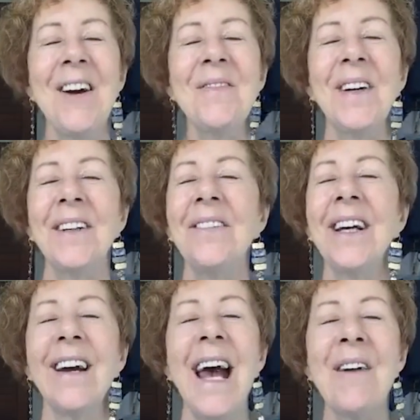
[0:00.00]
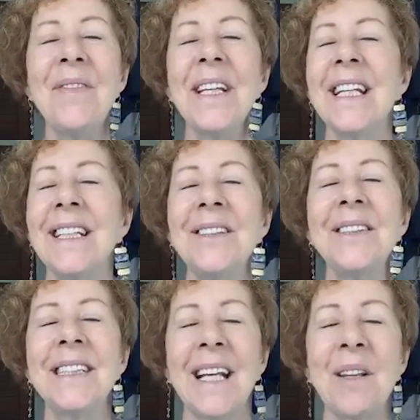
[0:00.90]
But we are happy that you
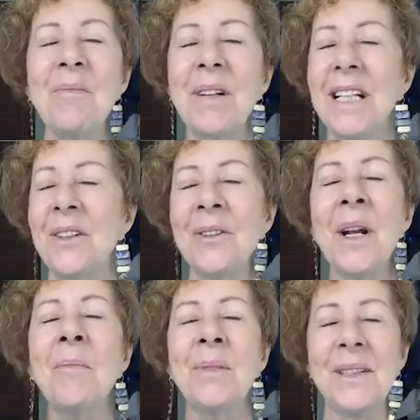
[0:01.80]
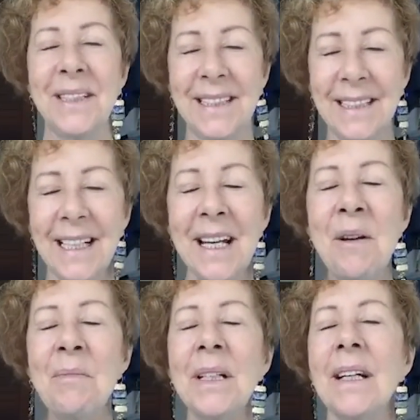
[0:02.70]
celebrate your numbers
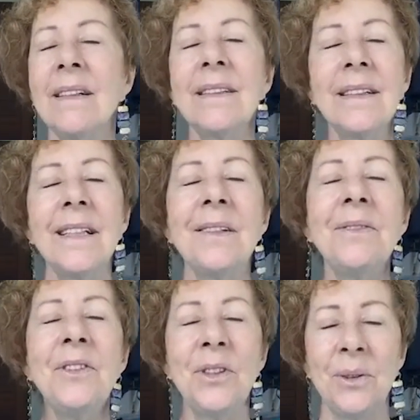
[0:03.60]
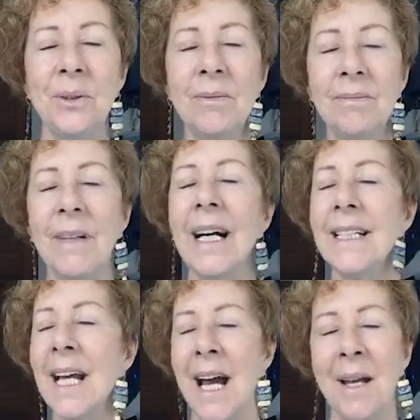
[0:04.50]
because it gives you a
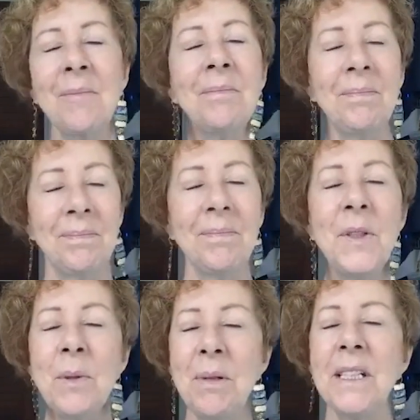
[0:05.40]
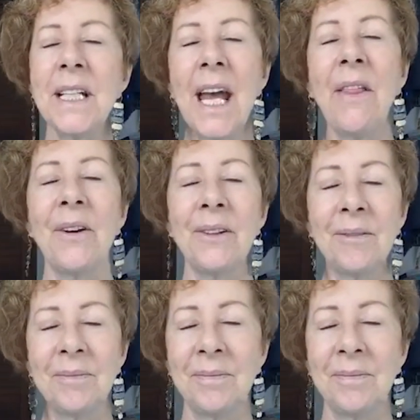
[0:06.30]
time to be together.